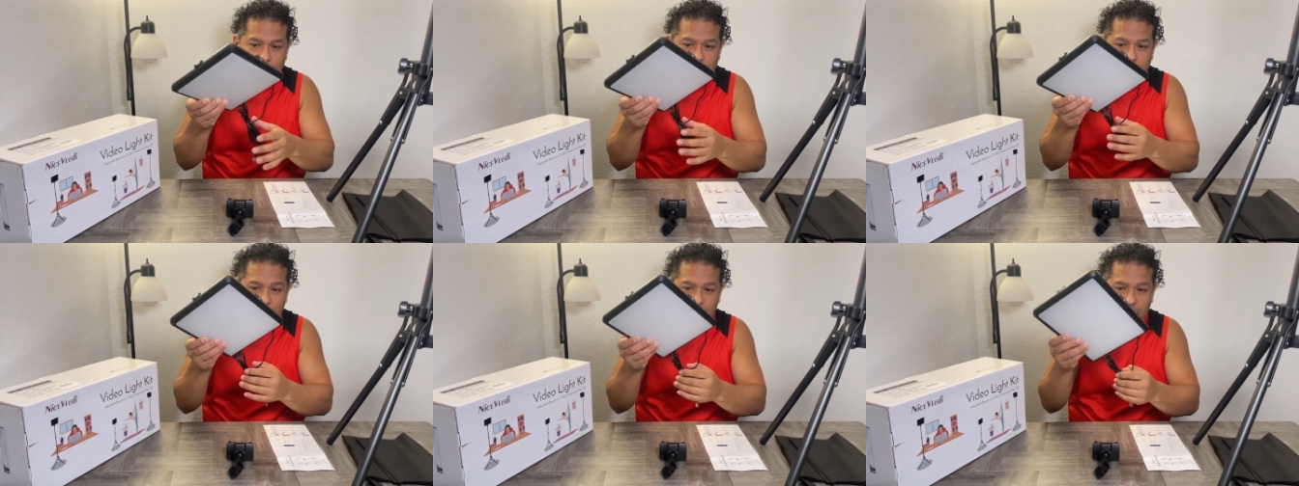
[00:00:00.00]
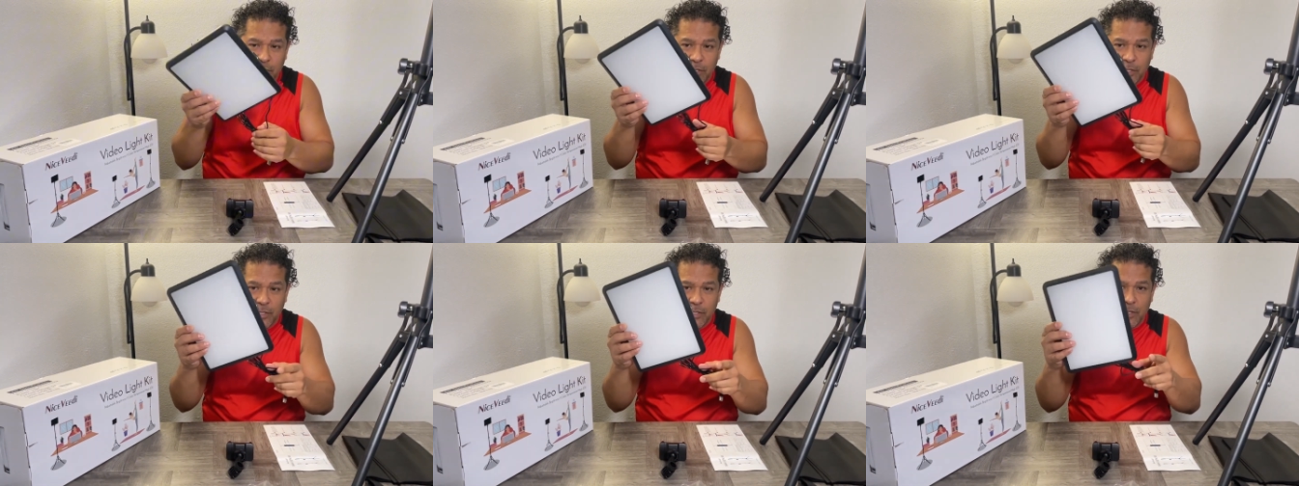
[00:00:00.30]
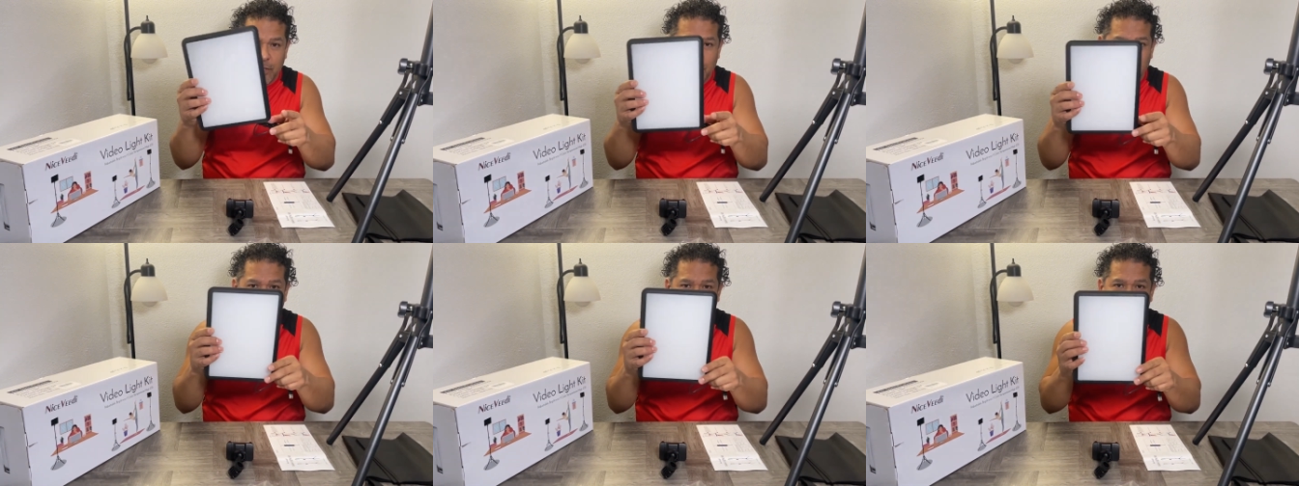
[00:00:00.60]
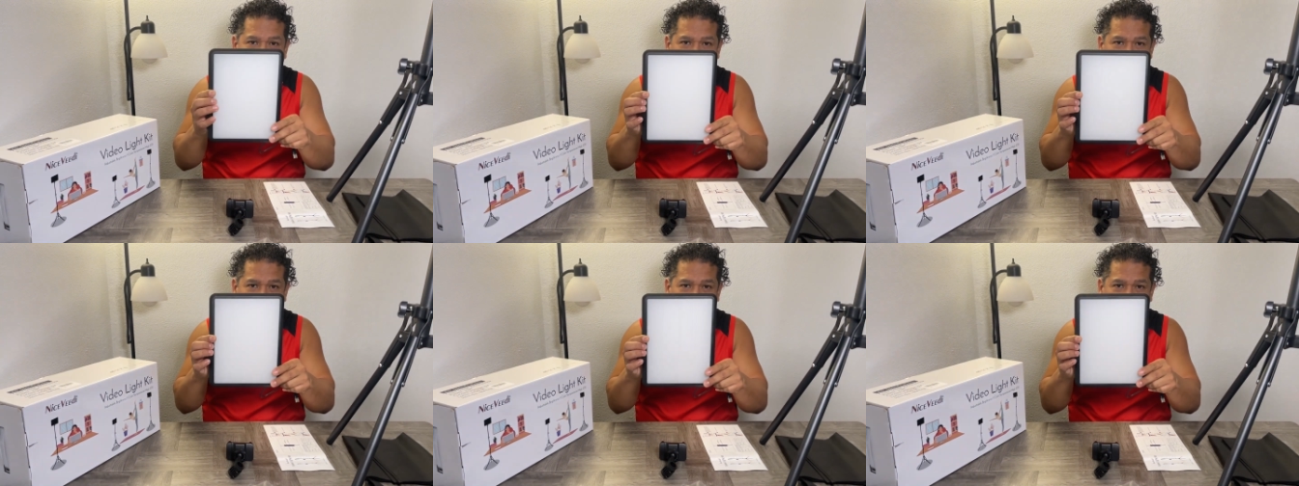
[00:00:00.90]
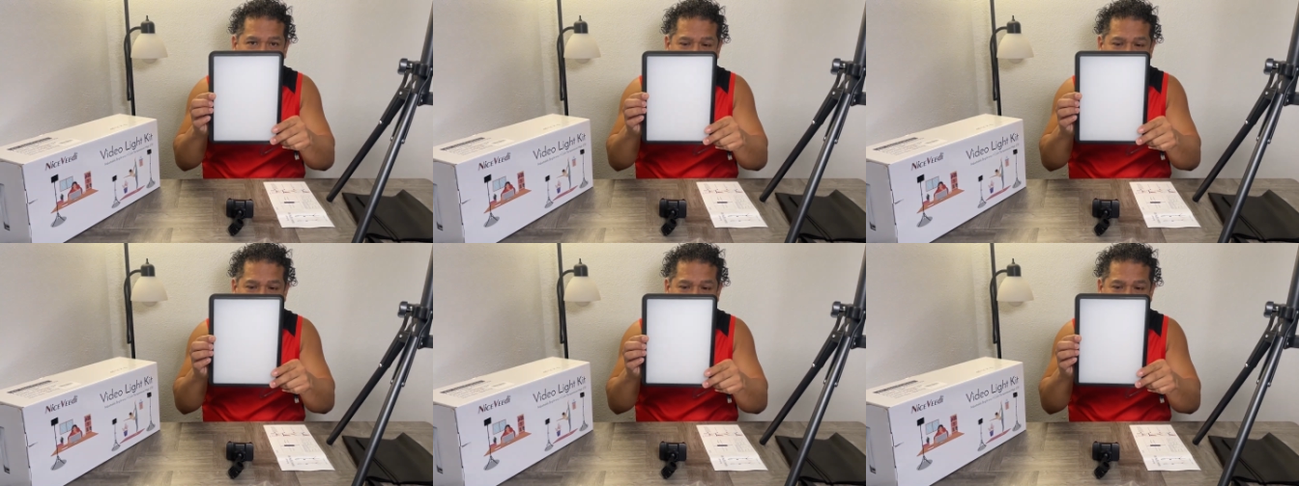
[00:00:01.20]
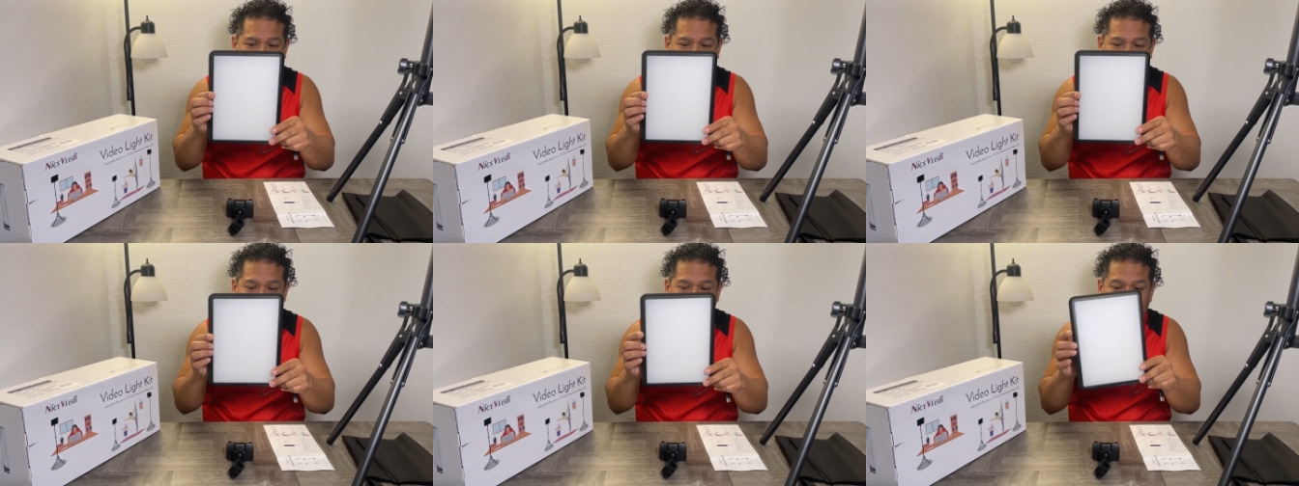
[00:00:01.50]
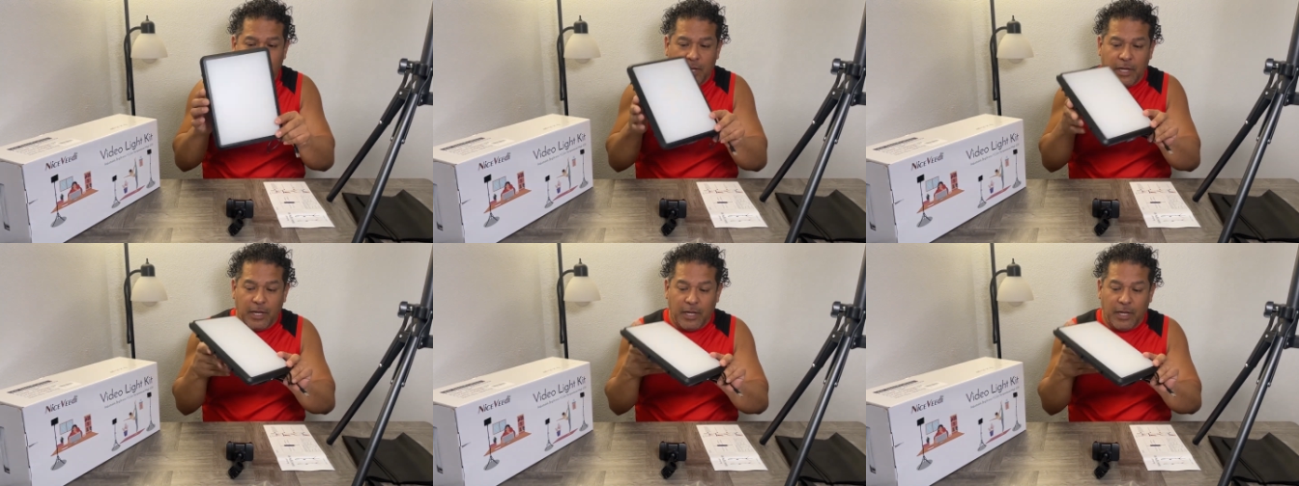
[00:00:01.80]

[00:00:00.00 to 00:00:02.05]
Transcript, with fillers: which is this right here.